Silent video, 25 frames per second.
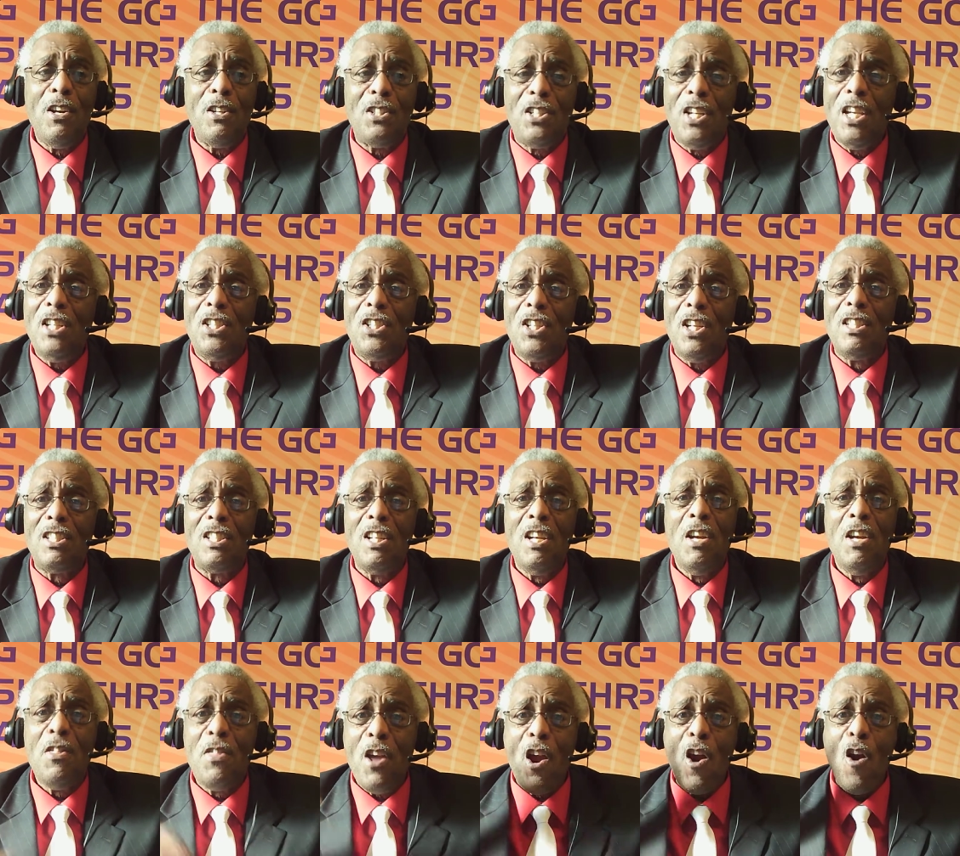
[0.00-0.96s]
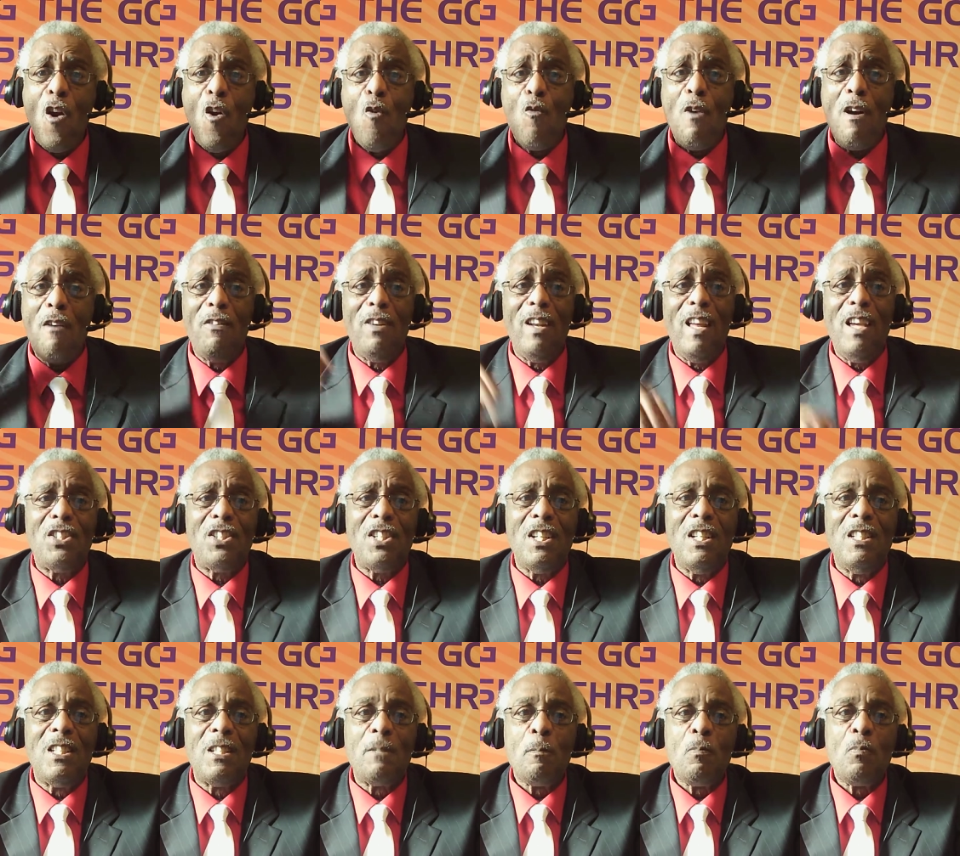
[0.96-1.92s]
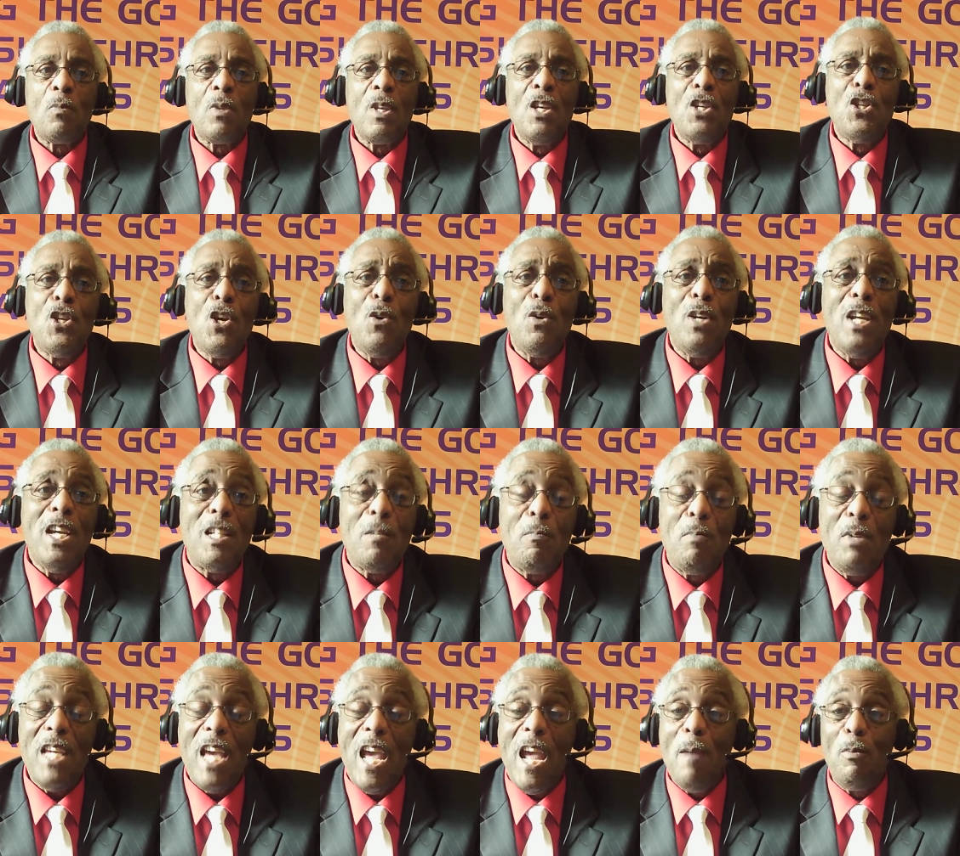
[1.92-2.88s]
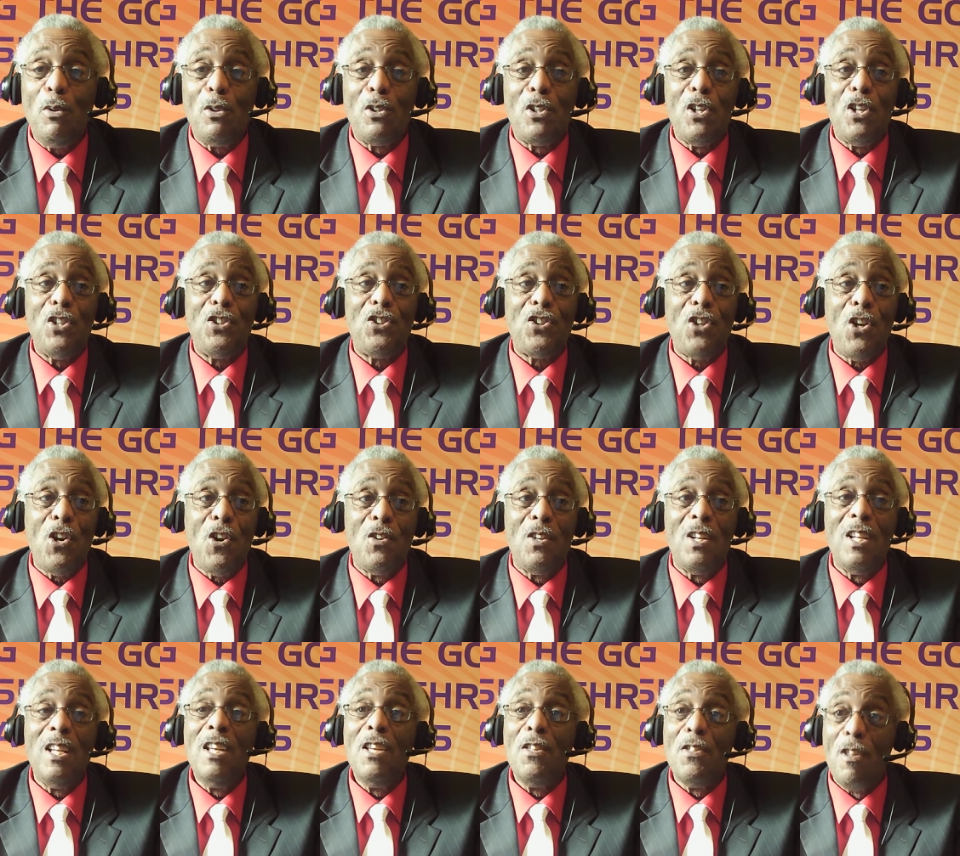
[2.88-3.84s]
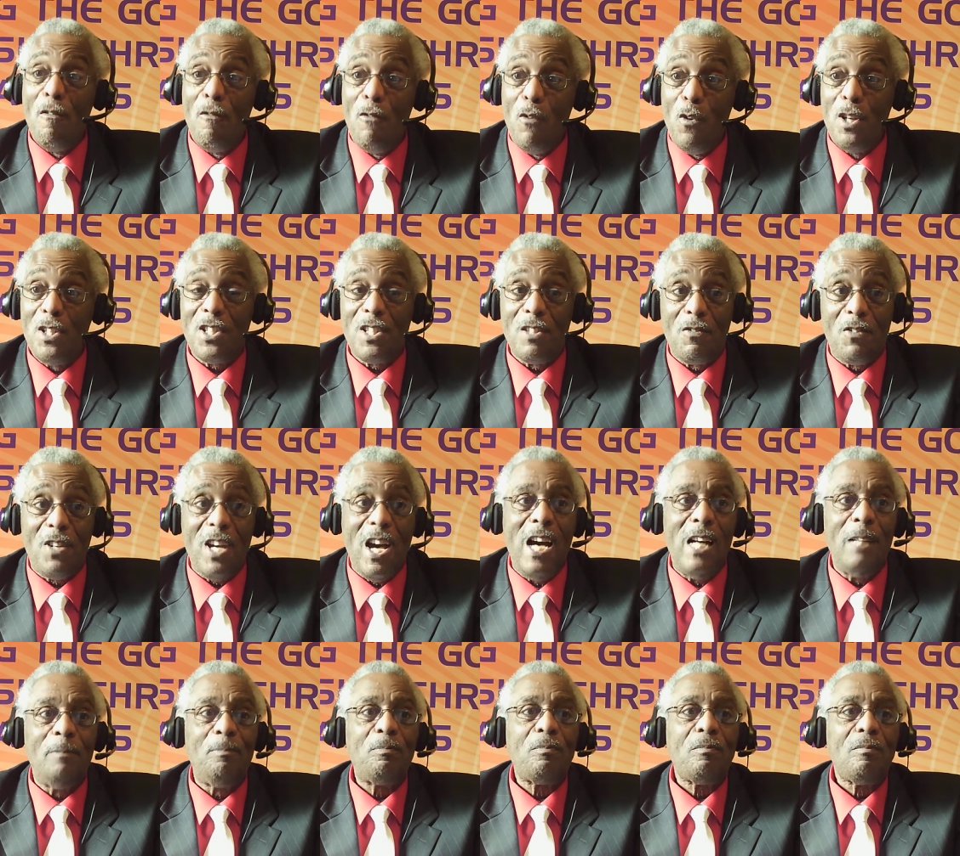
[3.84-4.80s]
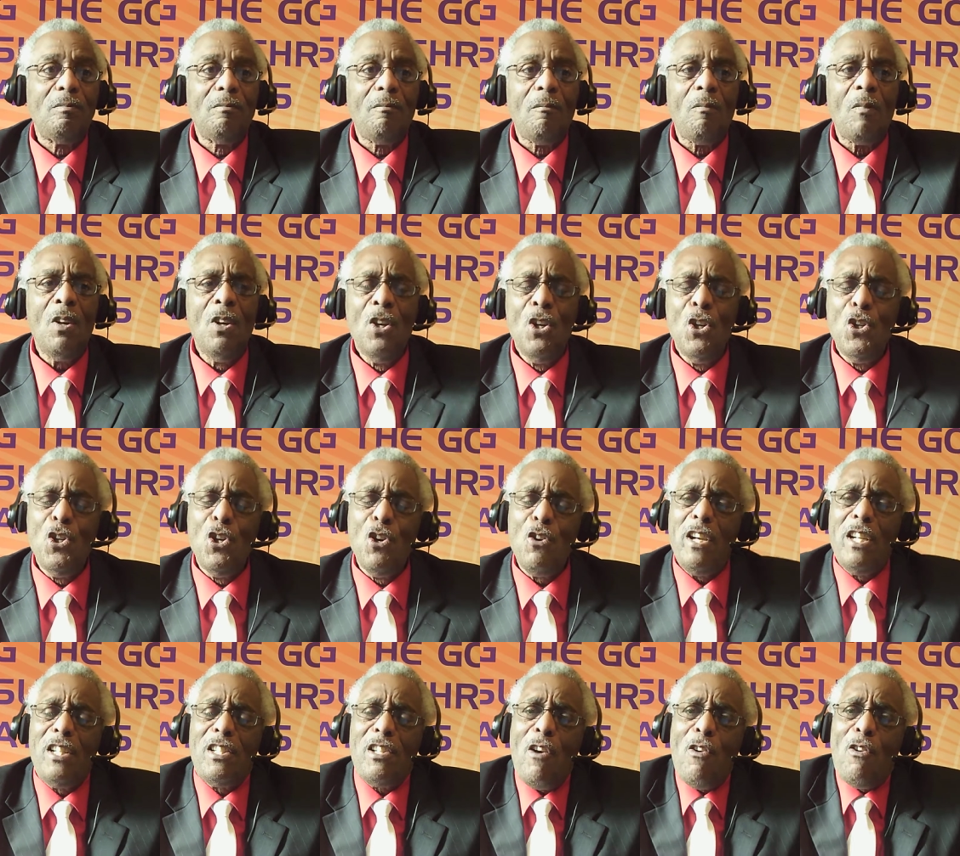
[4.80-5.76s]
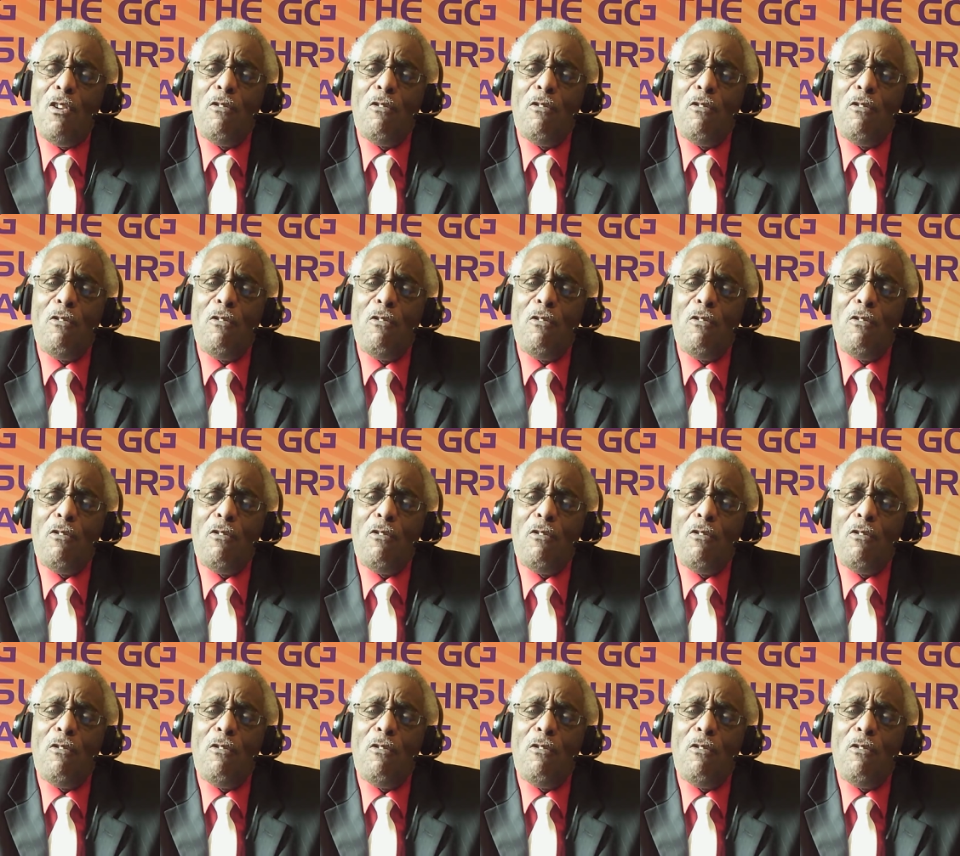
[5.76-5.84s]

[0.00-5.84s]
it is imperative that you know how to hear the voice of God for yourself.